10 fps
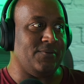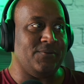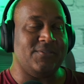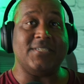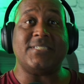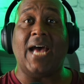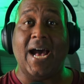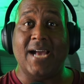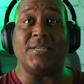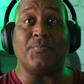The
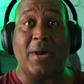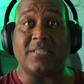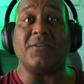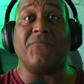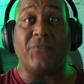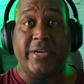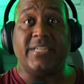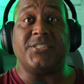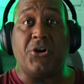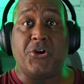tide's about to
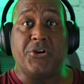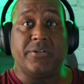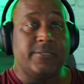freaking turn.